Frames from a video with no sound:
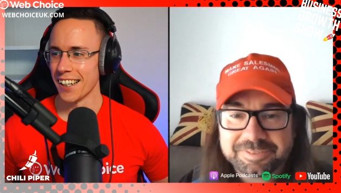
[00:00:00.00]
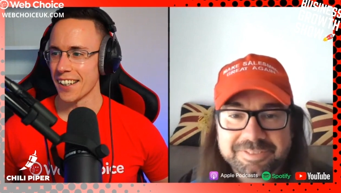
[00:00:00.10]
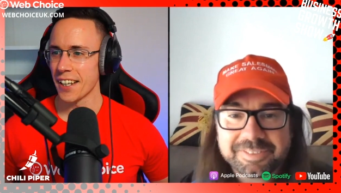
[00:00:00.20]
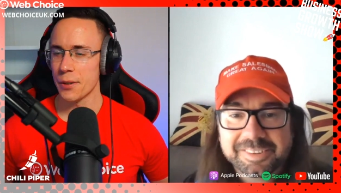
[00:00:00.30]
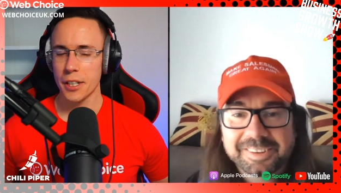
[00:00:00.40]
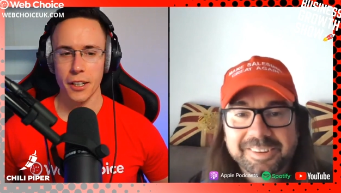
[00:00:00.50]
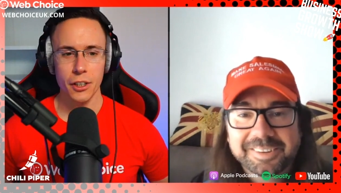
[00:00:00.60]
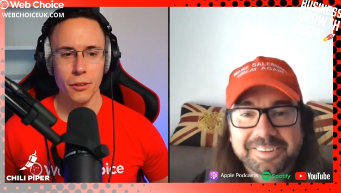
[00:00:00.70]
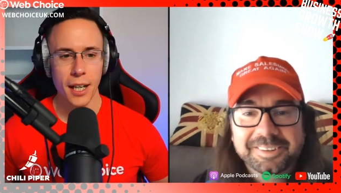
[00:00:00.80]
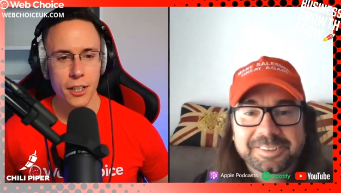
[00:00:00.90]
Speaker 1: There we go.
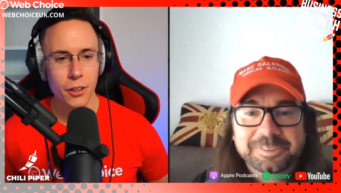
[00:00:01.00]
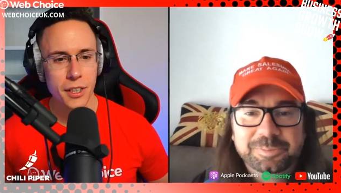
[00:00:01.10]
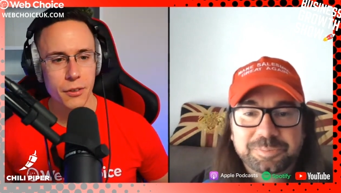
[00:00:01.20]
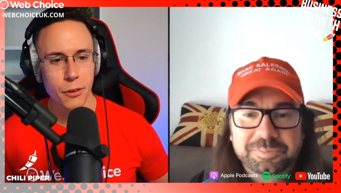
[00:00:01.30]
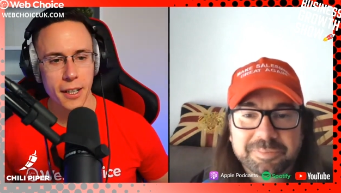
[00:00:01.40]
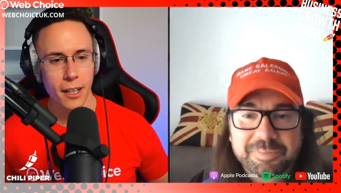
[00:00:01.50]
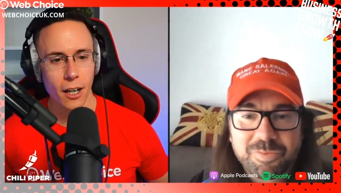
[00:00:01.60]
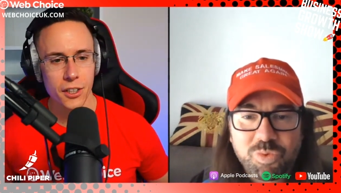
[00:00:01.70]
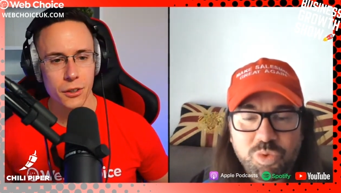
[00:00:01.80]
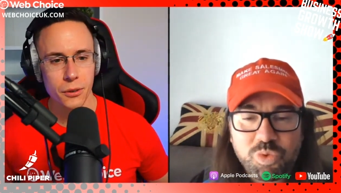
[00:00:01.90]
You and you didn't write that
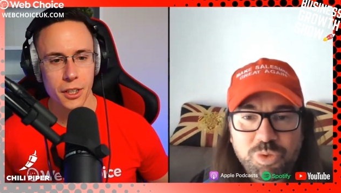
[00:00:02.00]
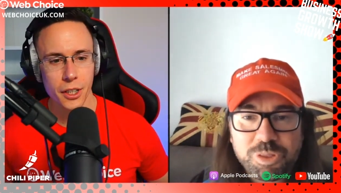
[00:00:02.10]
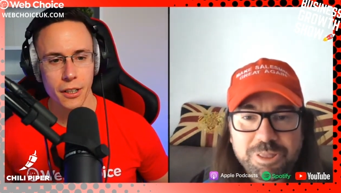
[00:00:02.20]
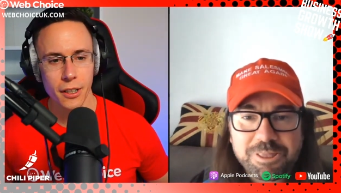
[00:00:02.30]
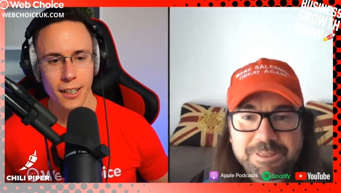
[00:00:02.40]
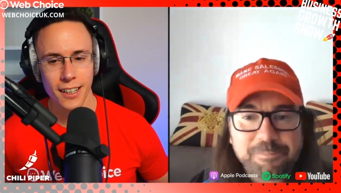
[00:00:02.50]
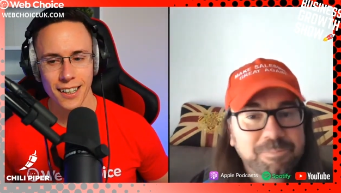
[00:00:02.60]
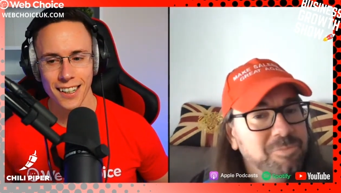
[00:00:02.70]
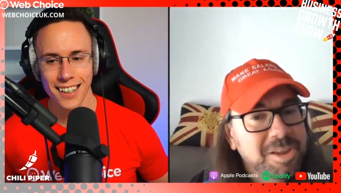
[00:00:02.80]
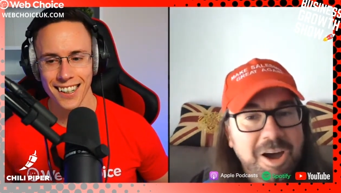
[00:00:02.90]
article, did you?
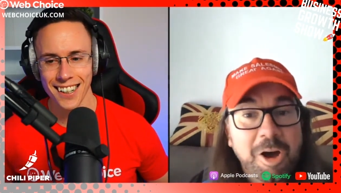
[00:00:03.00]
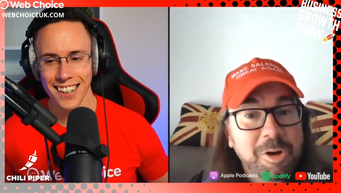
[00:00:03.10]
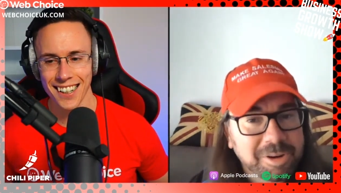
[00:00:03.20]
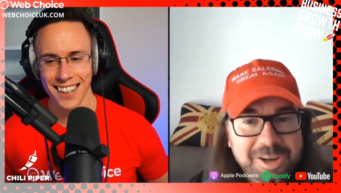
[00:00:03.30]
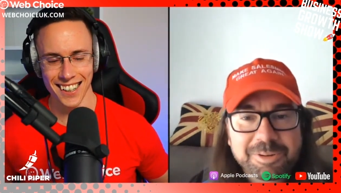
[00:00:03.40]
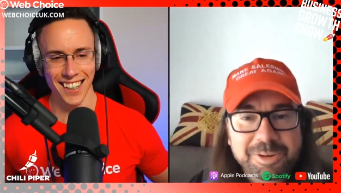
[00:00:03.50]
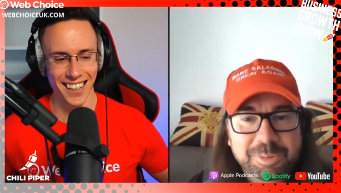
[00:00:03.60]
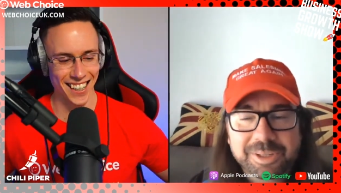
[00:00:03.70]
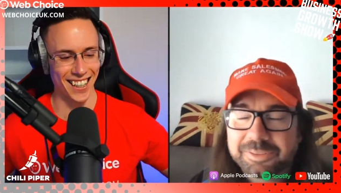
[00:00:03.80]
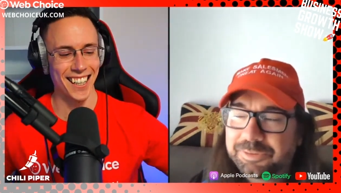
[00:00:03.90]
Speaker 2: No, no. It,